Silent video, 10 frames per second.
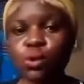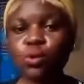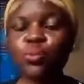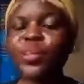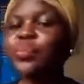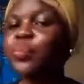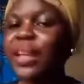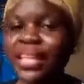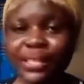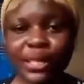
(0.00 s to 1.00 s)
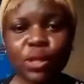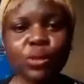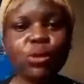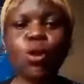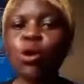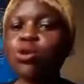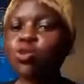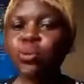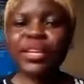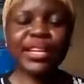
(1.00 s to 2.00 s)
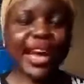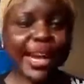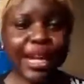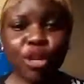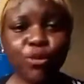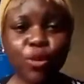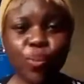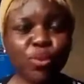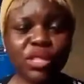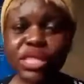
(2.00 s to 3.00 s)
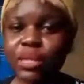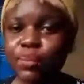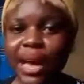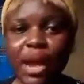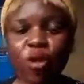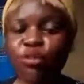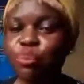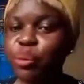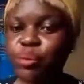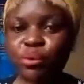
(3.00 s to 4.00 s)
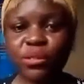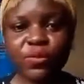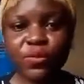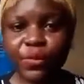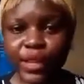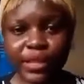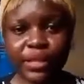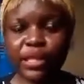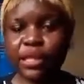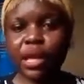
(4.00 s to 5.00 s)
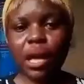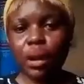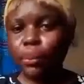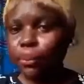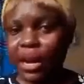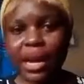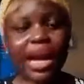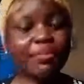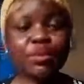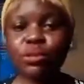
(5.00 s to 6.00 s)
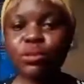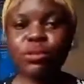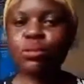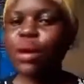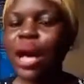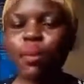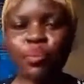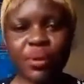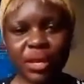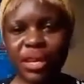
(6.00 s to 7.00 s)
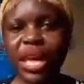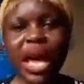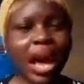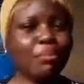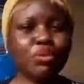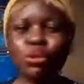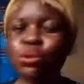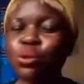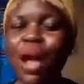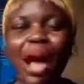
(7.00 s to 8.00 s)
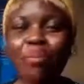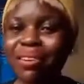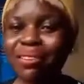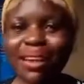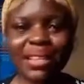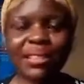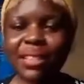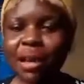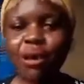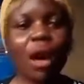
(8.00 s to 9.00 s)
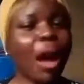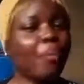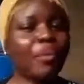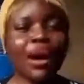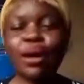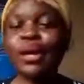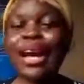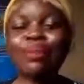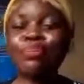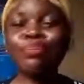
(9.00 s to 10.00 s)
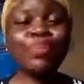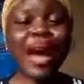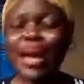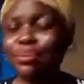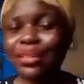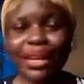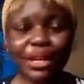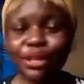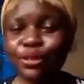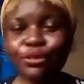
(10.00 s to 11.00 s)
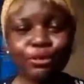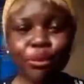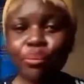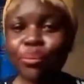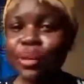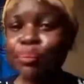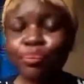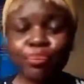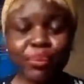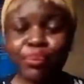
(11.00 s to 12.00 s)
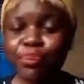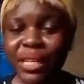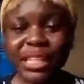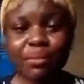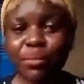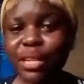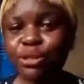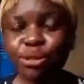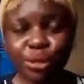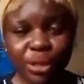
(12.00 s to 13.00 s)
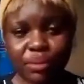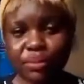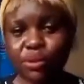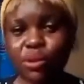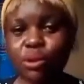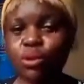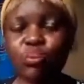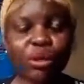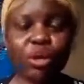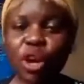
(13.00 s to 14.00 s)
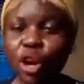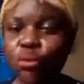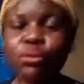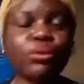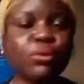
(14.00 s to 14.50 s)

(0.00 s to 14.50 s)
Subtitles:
to be blessing you, to be guiding you, for putting smile on people's face. Ma, I'm so happy. I'm so happy right now. Ma, I thank you for making my dreams to become